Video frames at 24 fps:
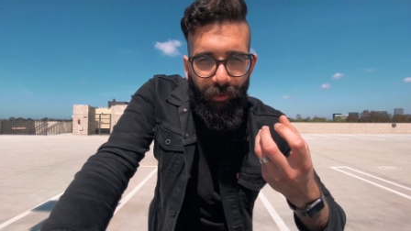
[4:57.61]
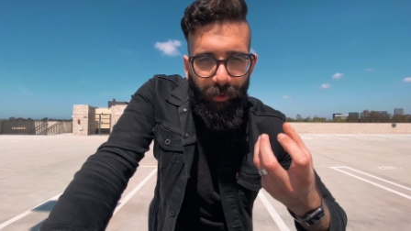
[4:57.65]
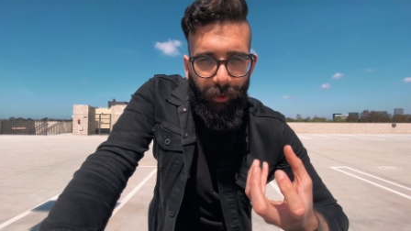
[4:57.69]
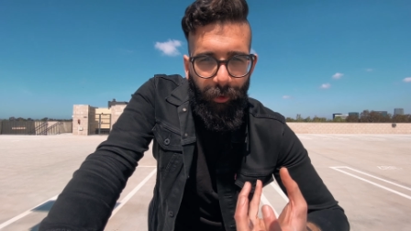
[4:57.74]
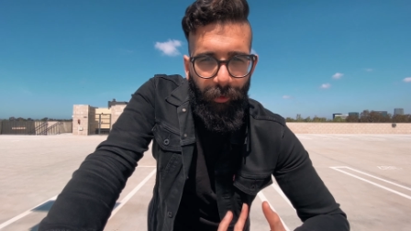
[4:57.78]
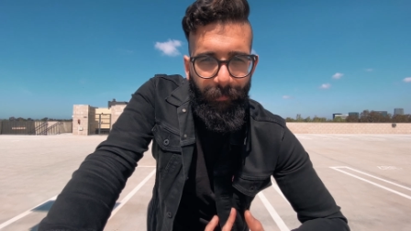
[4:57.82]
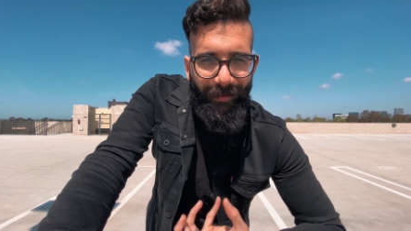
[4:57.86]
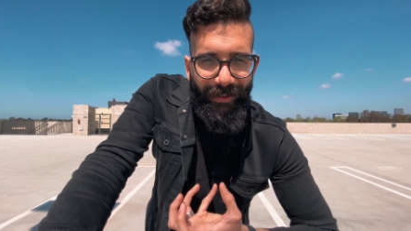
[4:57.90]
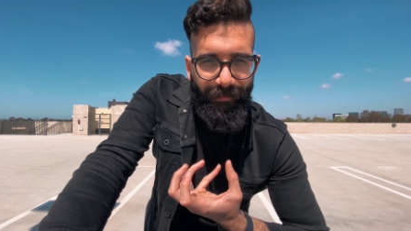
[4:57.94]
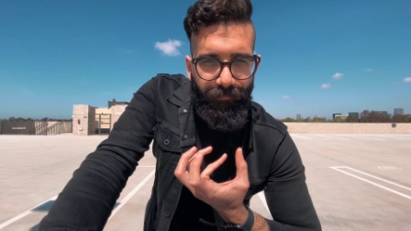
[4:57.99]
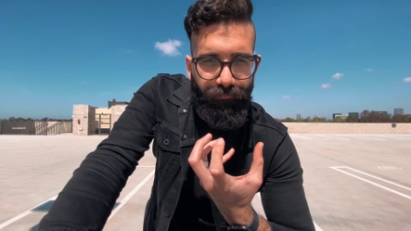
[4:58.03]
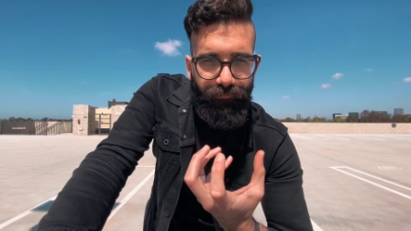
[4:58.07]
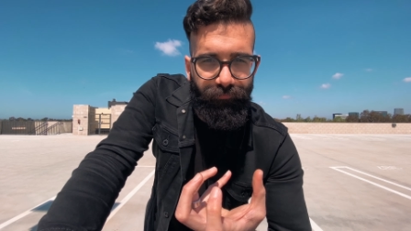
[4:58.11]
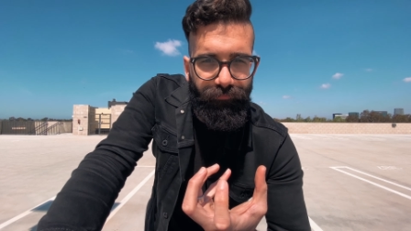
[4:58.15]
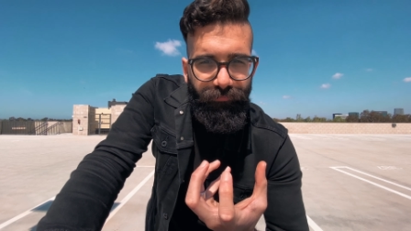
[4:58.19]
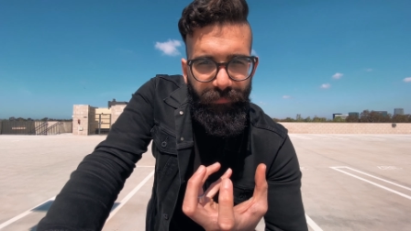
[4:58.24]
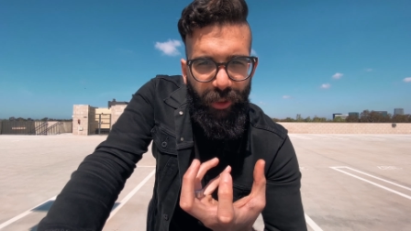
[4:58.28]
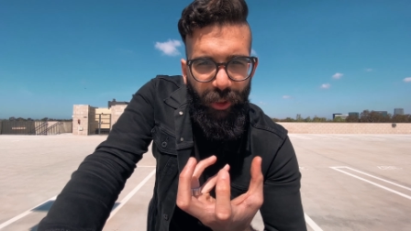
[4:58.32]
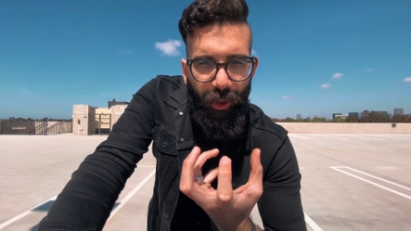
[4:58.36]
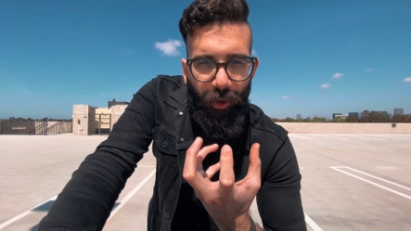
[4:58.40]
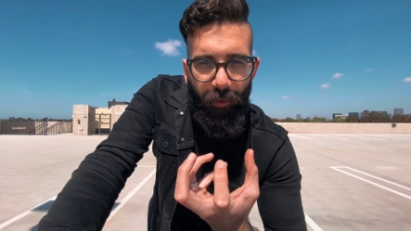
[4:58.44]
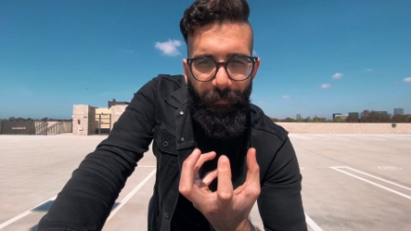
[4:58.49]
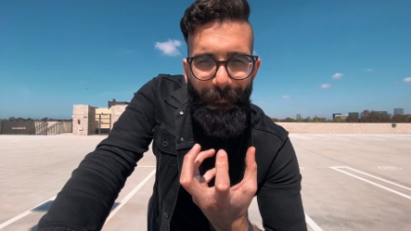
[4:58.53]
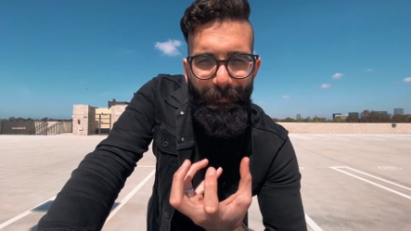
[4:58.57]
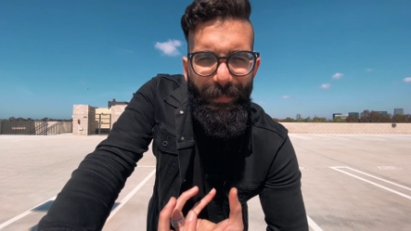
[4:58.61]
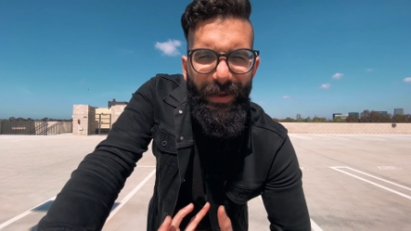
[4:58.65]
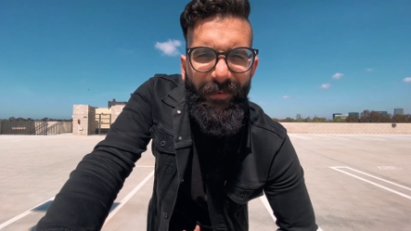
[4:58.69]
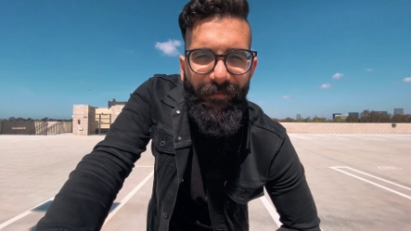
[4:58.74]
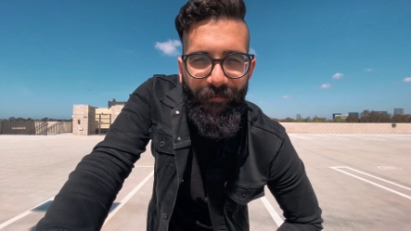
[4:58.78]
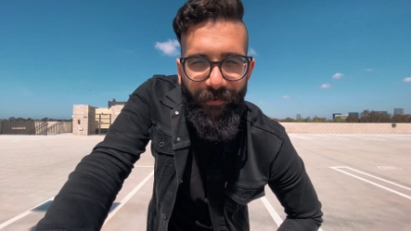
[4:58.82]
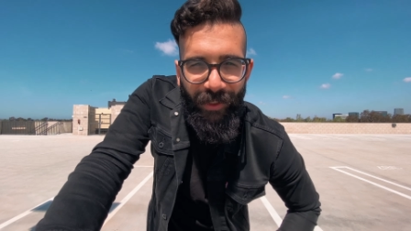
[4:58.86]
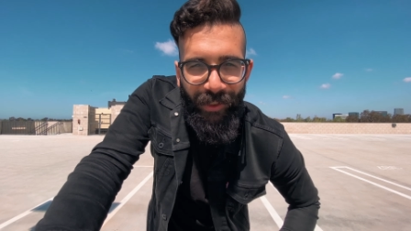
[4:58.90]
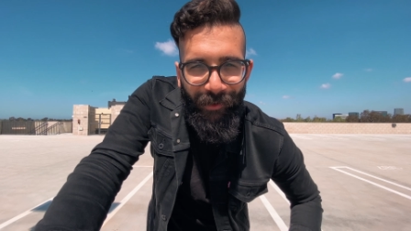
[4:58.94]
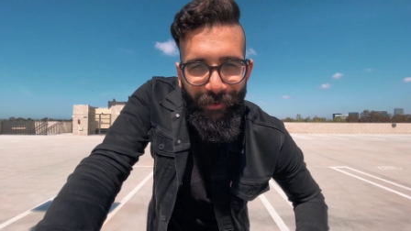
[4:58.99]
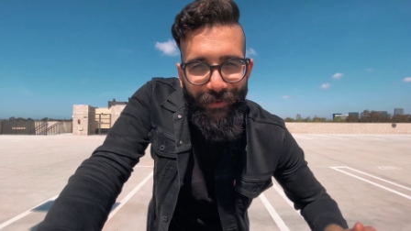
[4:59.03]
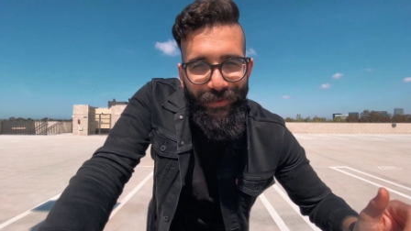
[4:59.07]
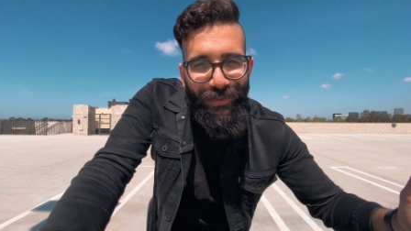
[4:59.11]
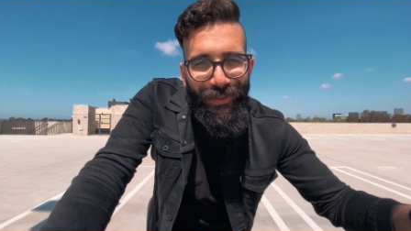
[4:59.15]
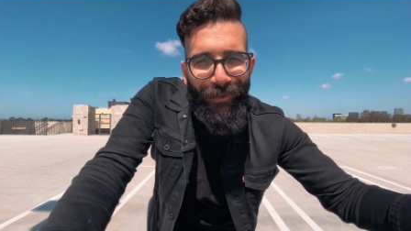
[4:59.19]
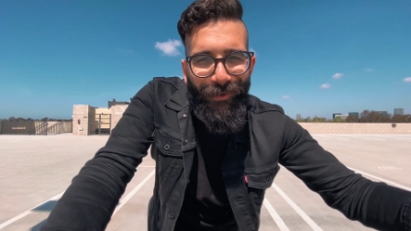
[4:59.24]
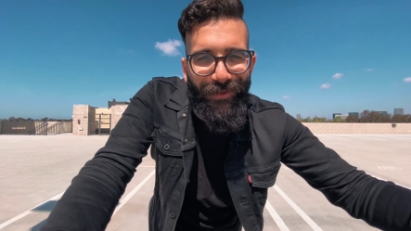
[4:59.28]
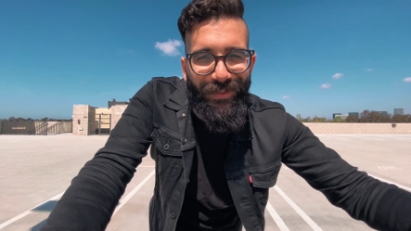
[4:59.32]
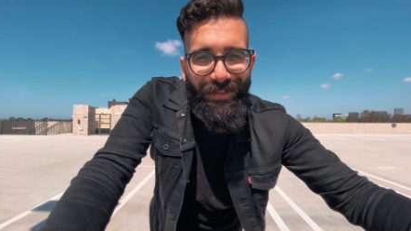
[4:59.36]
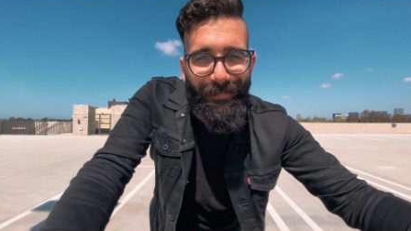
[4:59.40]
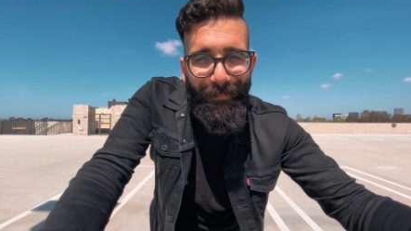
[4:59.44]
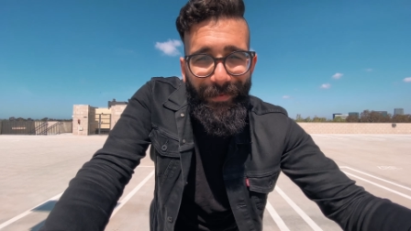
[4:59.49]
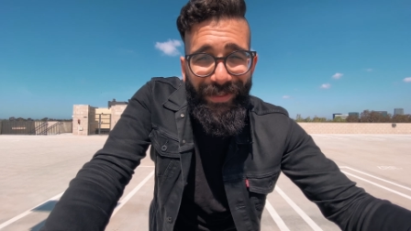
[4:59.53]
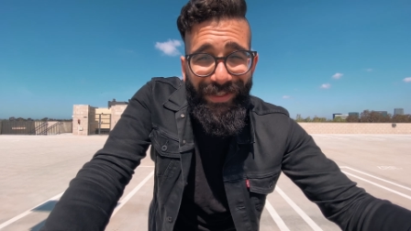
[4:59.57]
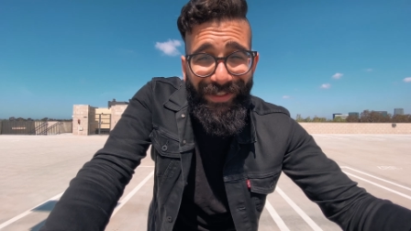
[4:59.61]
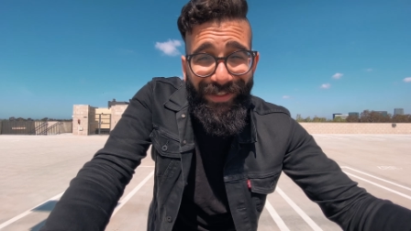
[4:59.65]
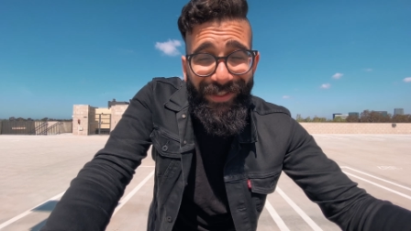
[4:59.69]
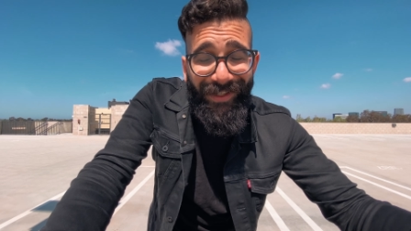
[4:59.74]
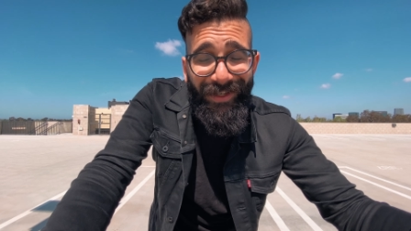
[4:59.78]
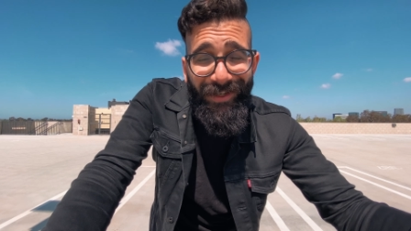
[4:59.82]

a little bit, you know, beefier, so to speak.